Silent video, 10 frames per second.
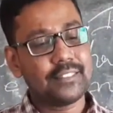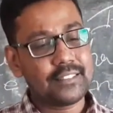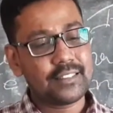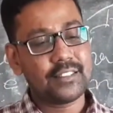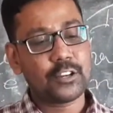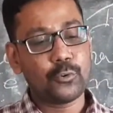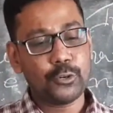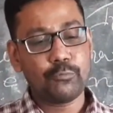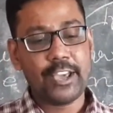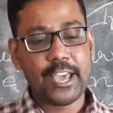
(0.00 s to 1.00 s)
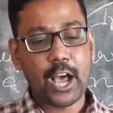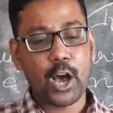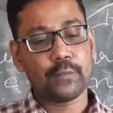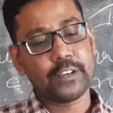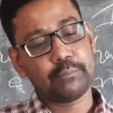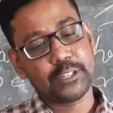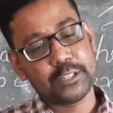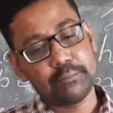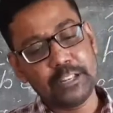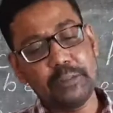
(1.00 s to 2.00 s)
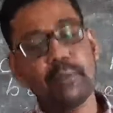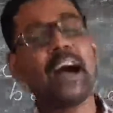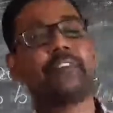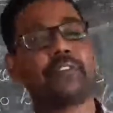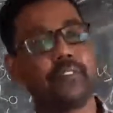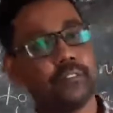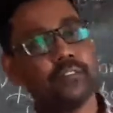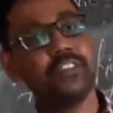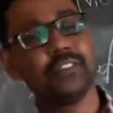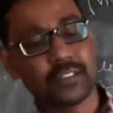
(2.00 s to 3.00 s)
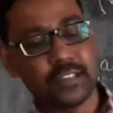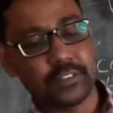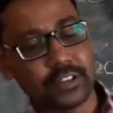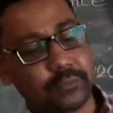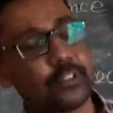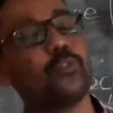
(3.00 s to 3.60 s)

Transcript: This is a good way of the minimize. This is the